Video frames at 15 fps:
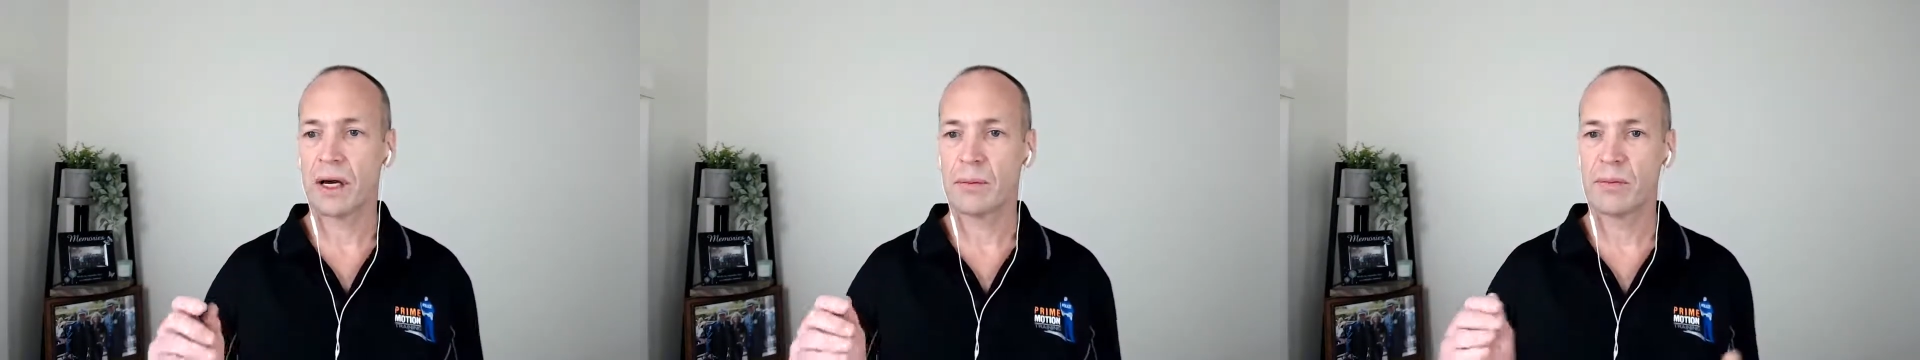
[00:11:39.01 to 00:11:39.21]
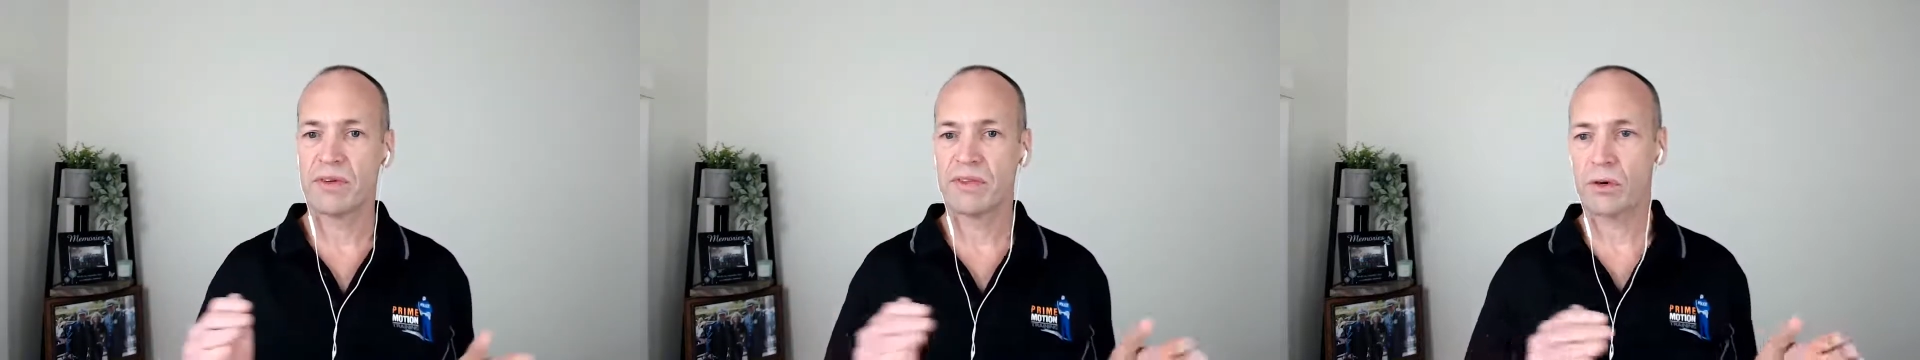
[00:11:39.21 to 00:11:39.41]

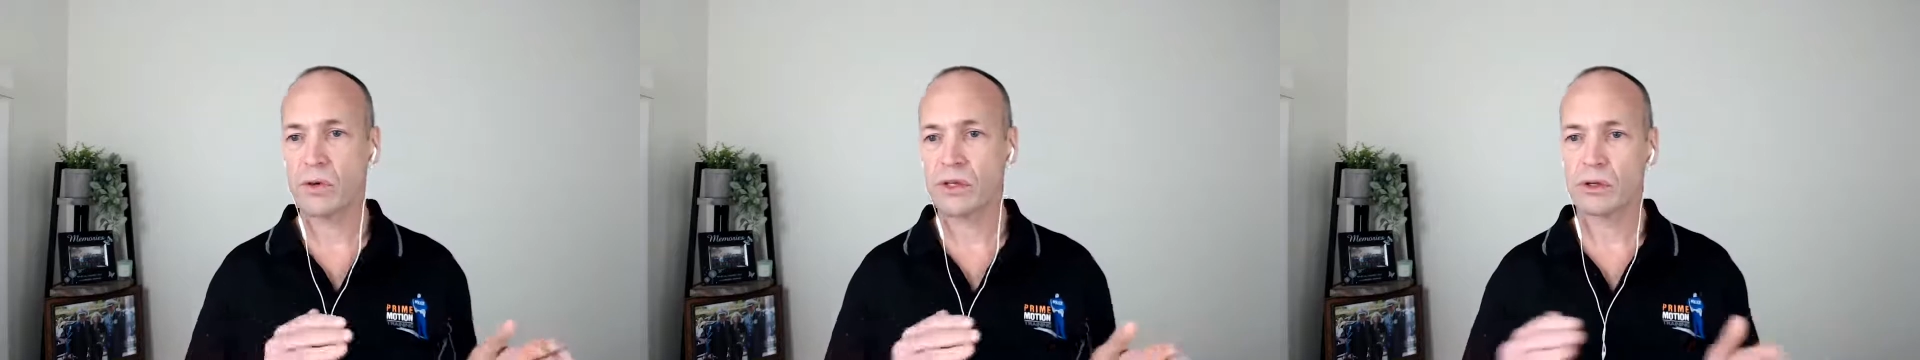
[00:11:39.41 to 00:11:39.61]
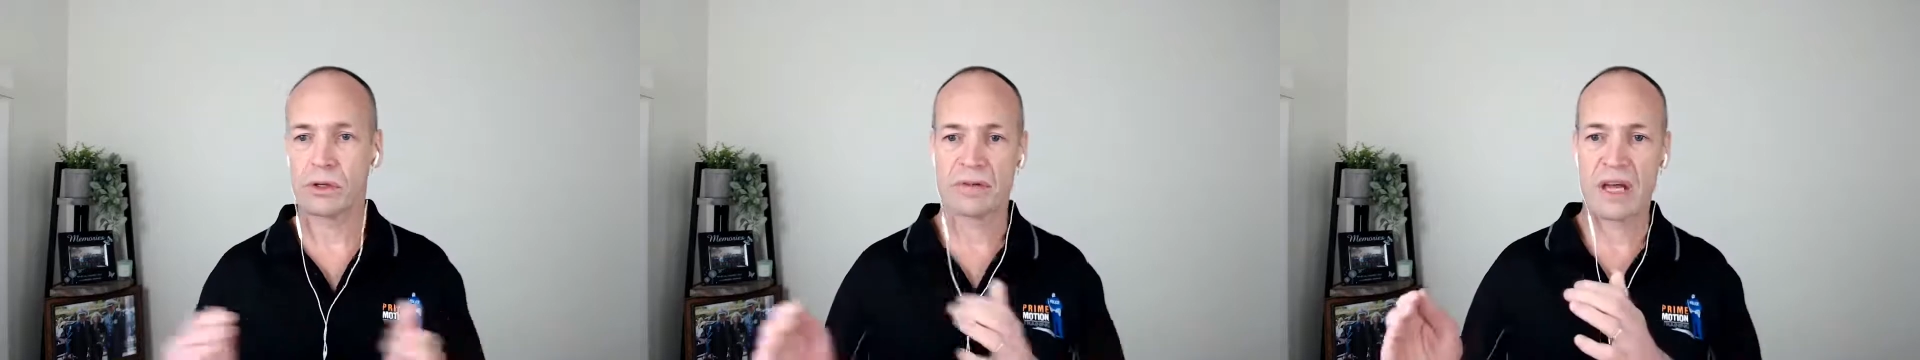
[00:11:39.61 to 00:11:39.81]
before we
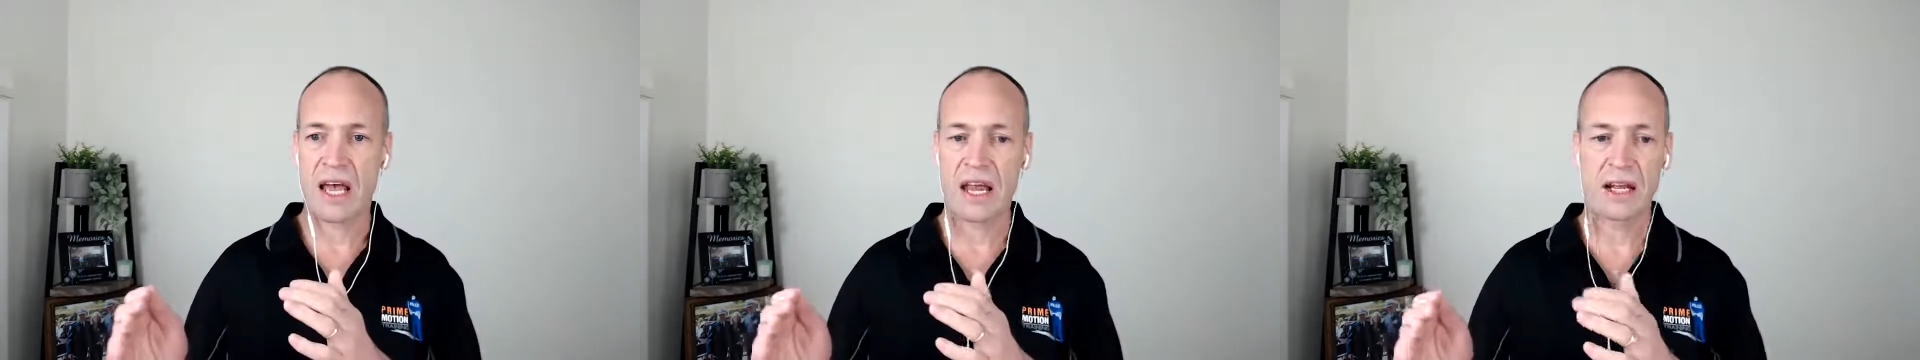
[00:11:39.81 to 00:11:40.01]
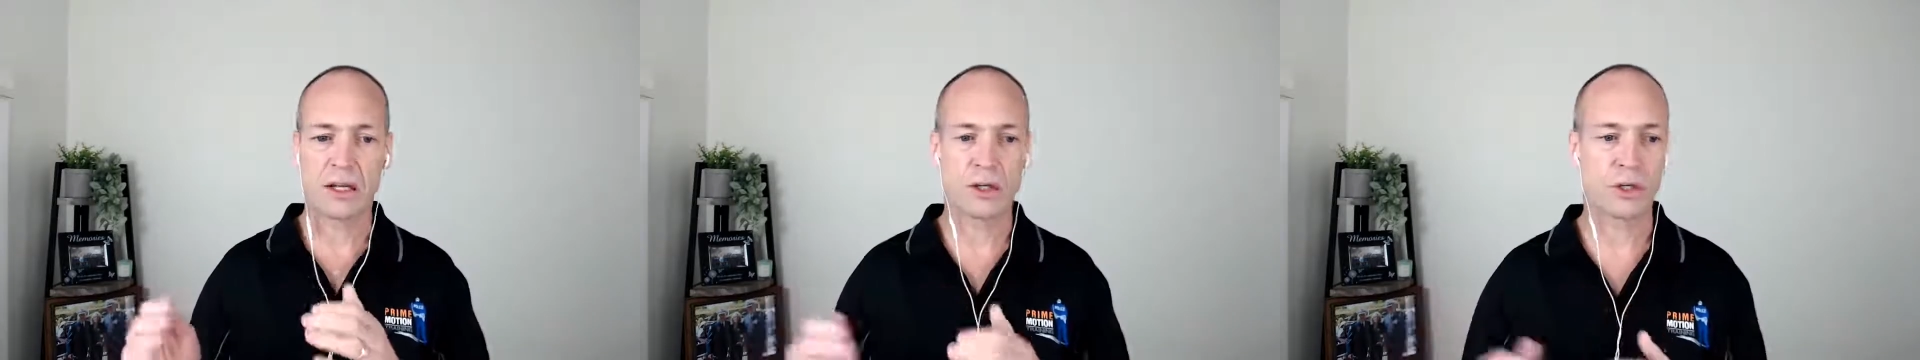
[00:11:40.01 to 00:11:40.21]
sort of
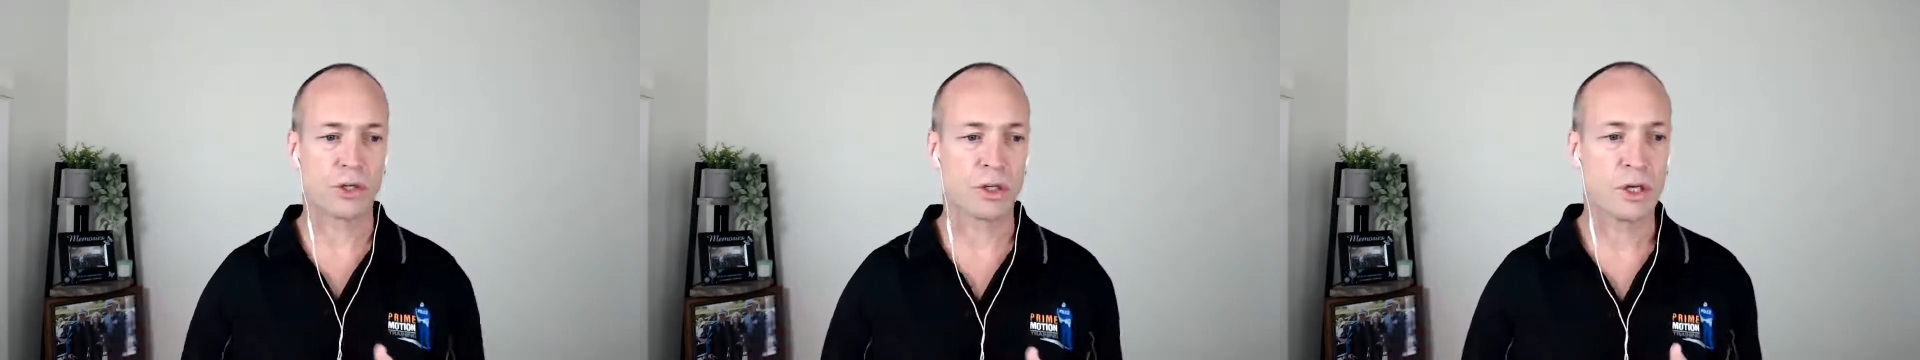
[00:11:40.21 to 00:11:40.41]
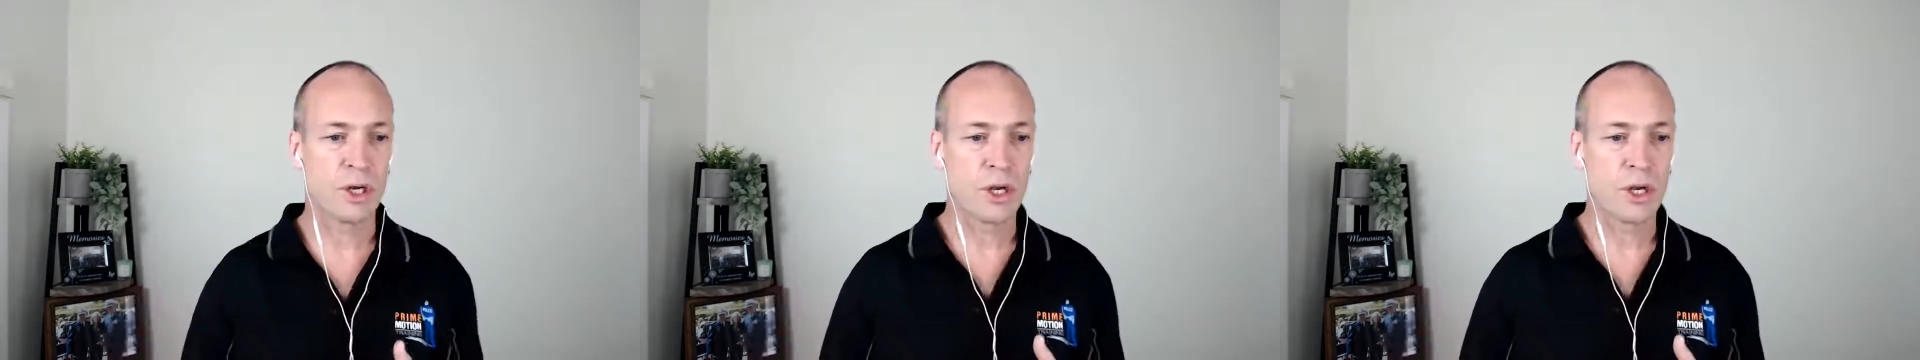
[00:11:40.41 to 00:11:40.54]
head into